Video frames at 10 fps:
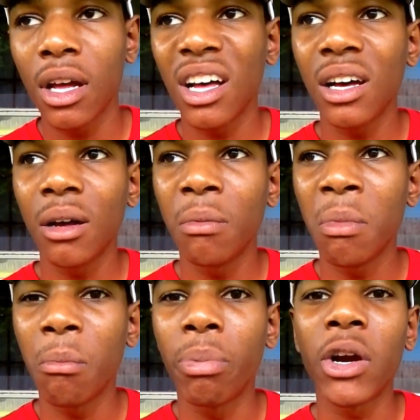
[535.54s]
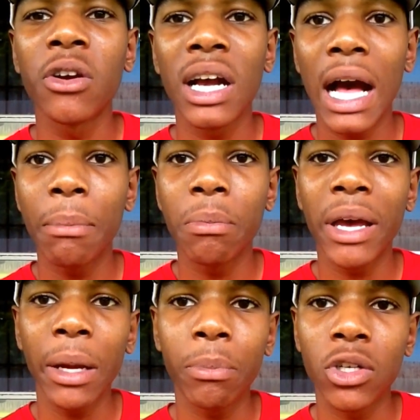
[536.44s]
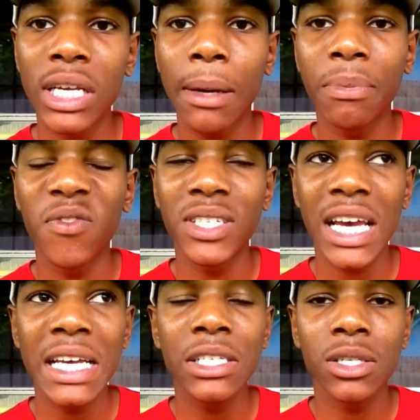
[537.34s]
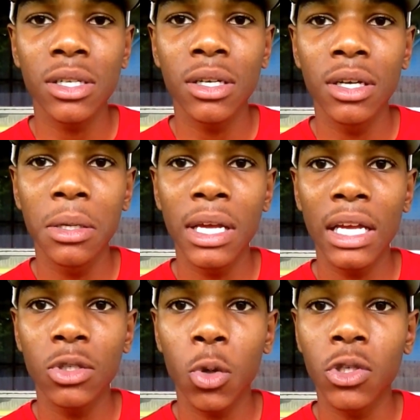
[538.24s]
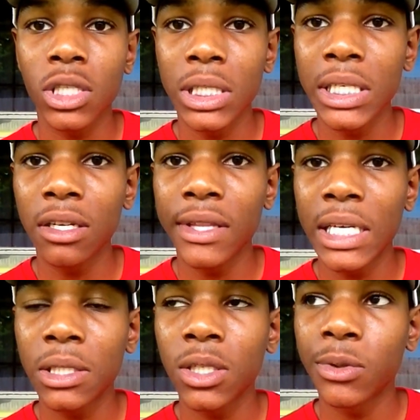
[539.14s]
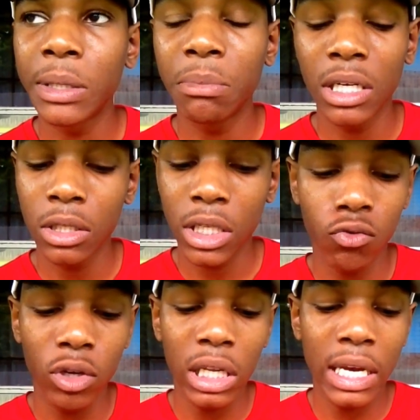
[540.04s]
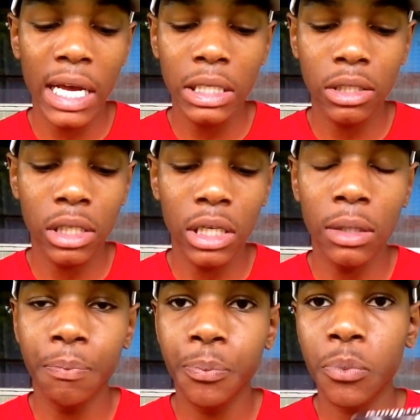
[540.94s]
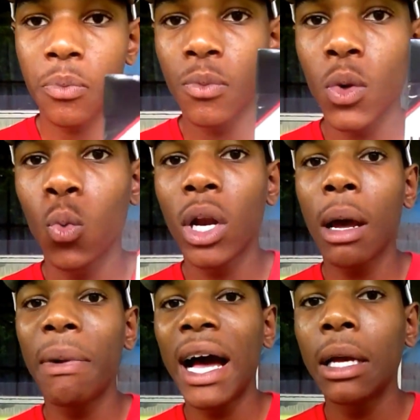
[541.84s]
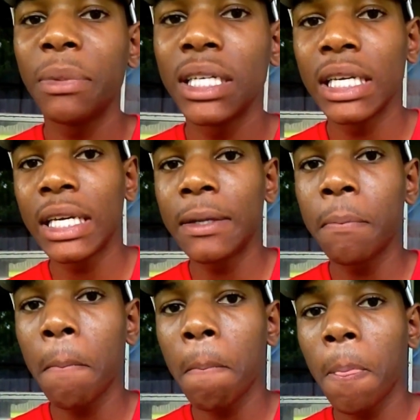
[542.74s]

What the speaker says: burnt copy paper type of taste towards the end of that cigarette. But really nice. Would I buy them again?